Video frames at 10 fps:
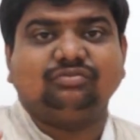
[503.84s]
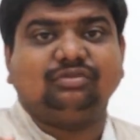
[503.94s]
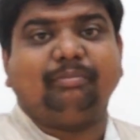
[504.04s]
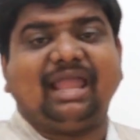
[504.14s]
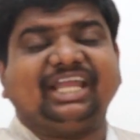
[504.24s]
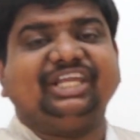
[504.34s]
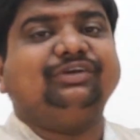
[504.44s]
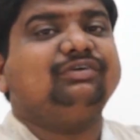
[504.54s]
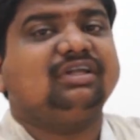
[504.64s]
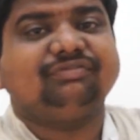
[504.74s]
The
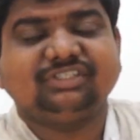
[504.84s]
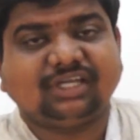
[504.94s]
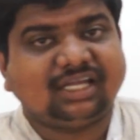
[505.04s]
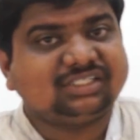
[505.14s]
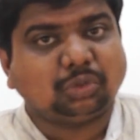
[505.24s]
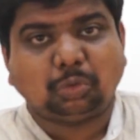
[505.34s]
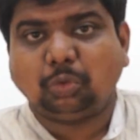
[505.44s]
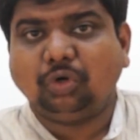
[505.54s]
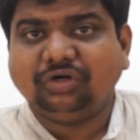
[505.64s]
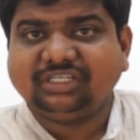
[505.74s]
magnitude of charge
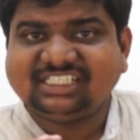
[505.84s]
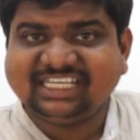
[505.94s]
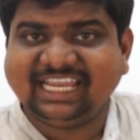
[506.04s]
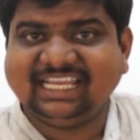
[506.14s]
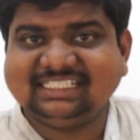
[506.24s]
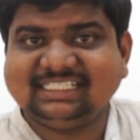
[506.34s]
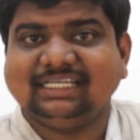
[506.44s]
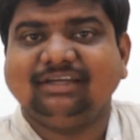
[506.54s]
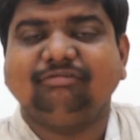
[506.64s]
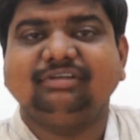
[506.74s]
won't change
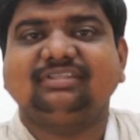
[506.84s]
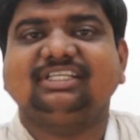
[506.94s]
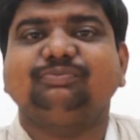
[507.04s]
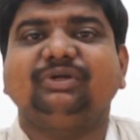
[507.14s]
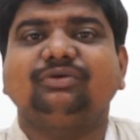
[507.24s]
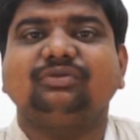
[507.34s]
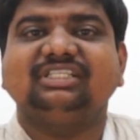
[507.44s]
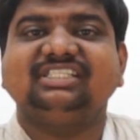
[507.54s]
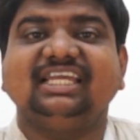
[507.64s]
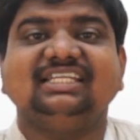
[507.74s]
with respect to
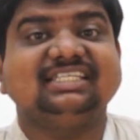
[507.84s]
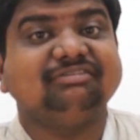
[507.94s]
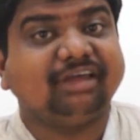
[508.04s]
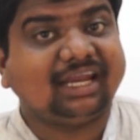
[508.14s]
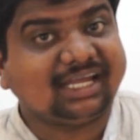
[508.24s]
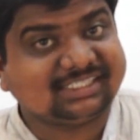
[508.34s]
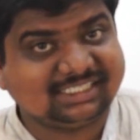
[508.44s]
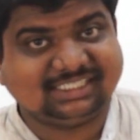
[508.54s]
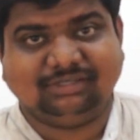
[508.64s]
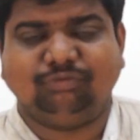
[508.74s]
the change in
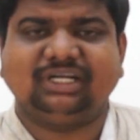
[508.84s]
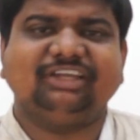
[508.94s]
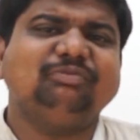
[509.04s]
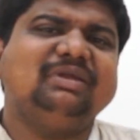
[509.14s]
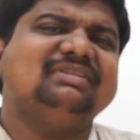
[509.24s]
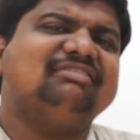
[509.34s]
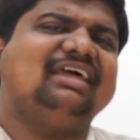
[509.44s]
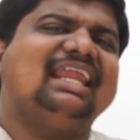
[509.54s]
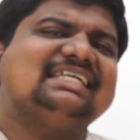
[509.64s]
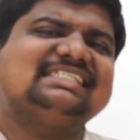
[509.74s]
velocity. Whatever may be the
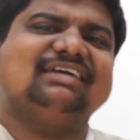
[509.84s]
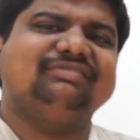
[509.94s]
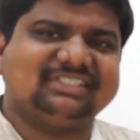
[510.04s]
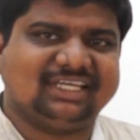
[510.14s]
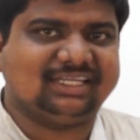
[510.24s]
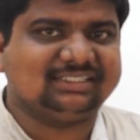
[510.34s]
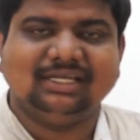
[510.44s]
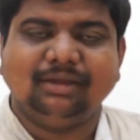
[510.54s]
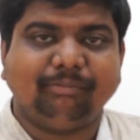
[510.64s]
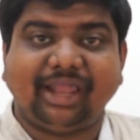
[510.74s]
velocity of the charge,
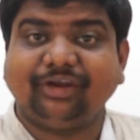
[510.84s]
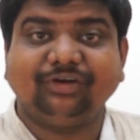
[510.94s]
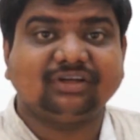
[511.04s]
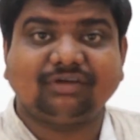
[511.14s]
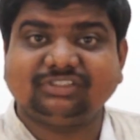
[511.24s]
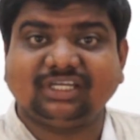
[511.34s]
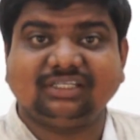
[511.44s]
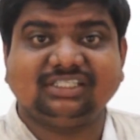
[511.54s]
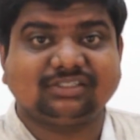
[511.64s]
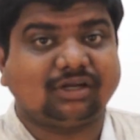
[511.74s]
magnitude of
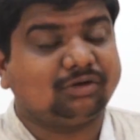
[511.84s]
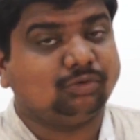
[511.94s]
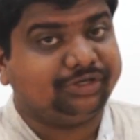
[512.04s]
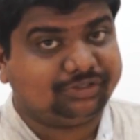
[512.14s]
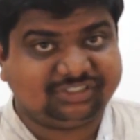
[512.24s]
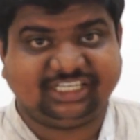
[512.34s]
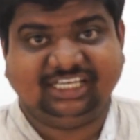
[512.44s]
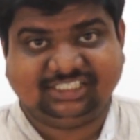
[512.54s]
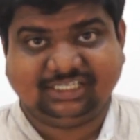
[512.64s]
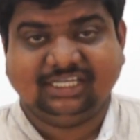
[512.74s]
charge is not going to
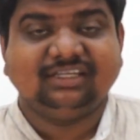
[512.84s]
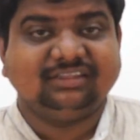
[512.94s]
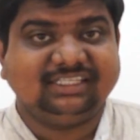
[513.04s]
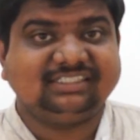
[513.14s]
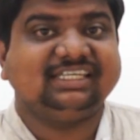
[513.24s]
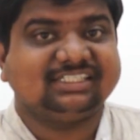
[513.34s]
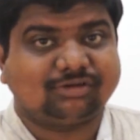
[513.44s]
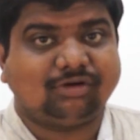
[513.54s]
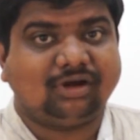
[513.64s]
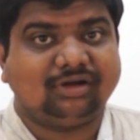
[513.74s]
change. This is
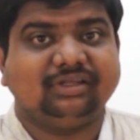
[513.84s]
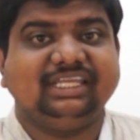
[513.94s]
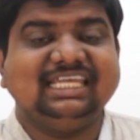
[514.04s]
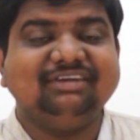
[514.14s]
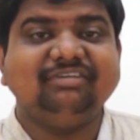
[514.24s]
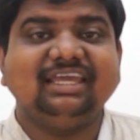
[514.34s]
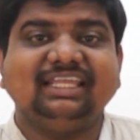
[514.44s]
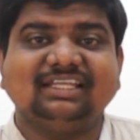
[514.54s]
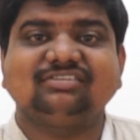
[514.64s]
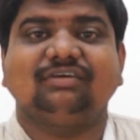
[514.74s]
called
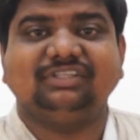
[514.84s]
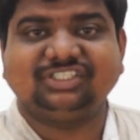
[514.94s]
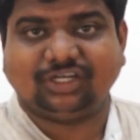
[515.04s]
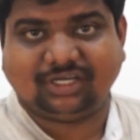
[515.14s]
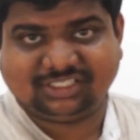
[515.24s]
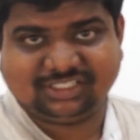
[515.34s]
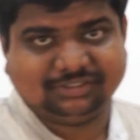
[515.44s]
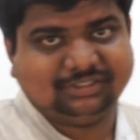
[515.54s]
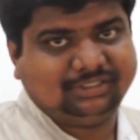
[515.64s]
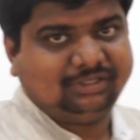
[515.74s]
invariance of the charge.
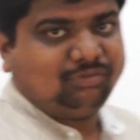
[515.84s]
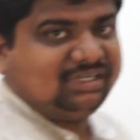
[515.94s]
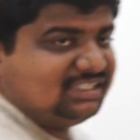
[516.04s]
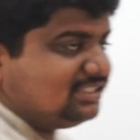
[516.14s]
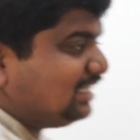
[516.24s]
What is the